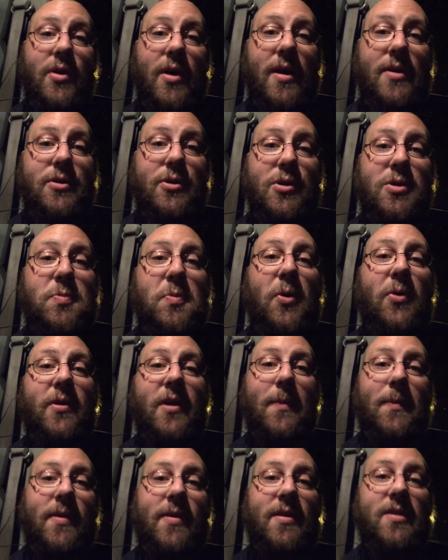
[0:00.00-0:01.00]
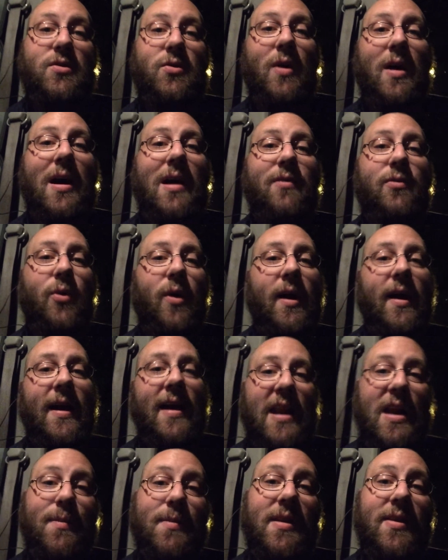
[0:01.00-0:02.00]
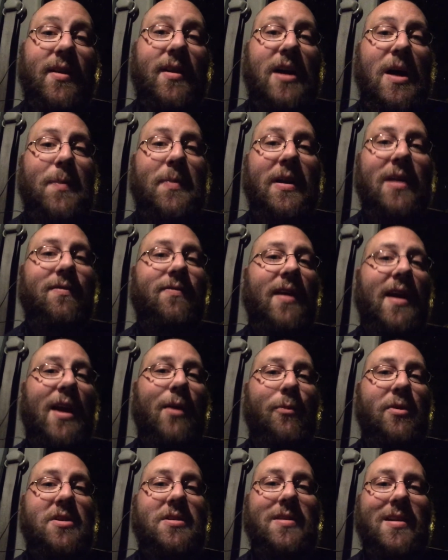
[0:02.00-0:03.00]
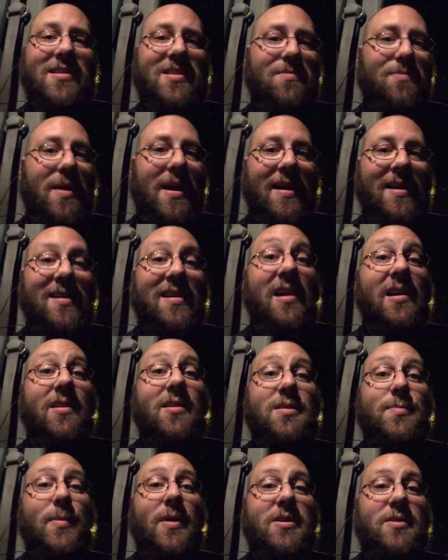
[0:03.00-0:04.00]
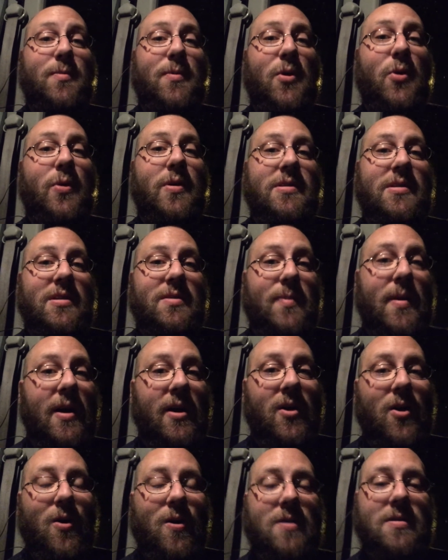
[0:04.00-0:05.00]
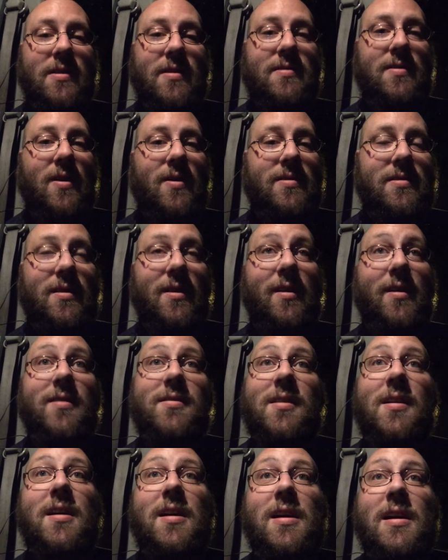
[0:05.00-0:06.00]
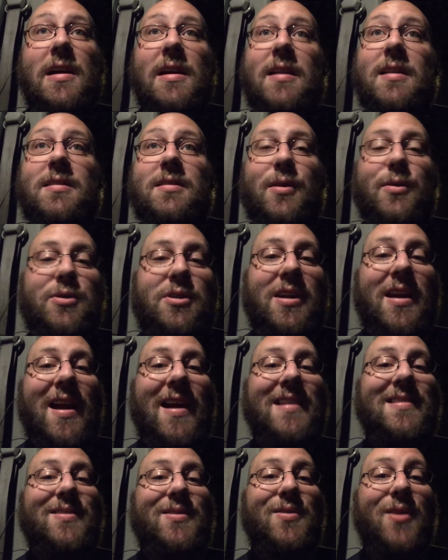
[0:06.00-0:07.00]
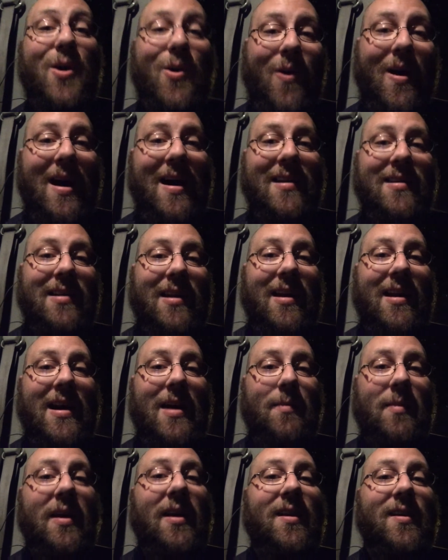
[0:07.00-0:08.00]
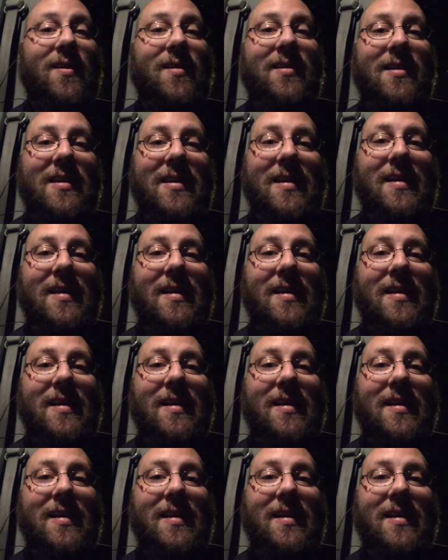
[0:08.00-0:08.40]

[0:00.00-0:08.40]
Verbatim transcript: So I just pulled up in the driveway and I'm in the company van, which doesn't make near as much noise as my car's exhaust does. So she has no idea I'm here.